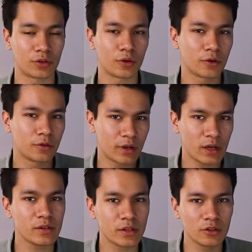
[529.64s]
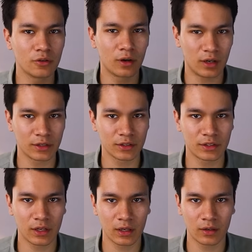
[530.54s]
So now that you
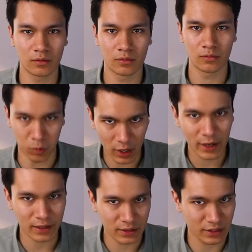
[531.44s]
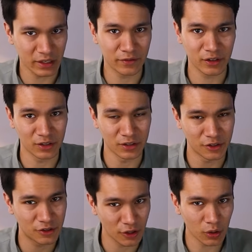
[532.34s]
understand why interleaving is
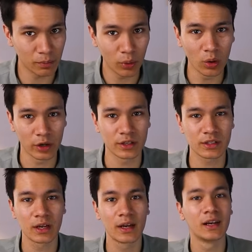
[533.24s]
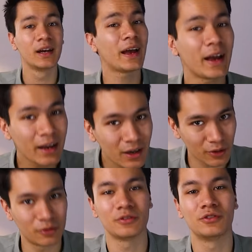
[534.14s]
so important,
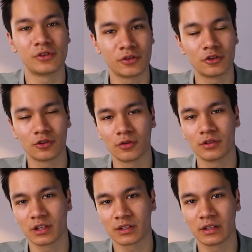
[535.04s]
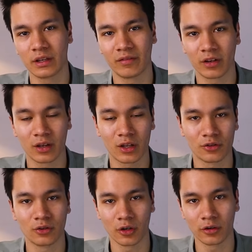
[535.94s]
how do you use interleaving in
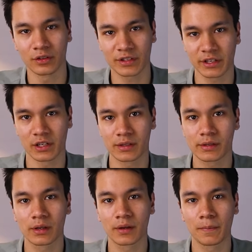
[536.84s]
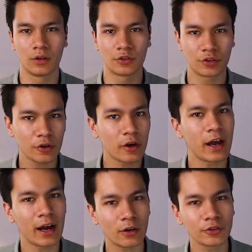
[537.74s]
your own studies? To know
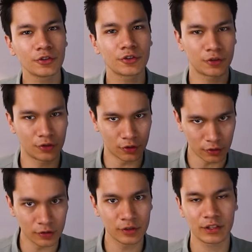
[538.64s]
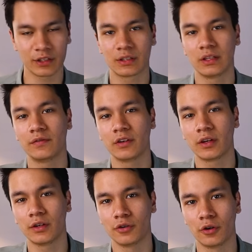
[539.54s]
how you should use
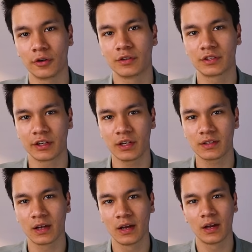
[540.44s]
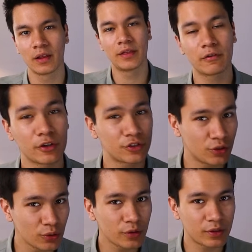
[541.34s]
interleaving in your own studies, there are
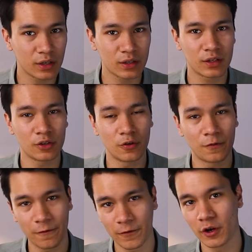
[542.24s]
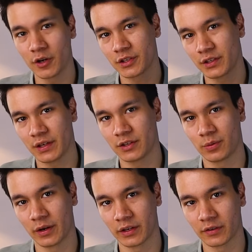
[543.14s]
2 things that you first need
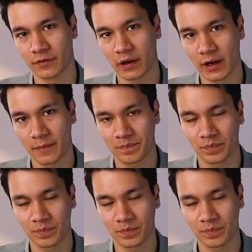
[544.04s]
to identify.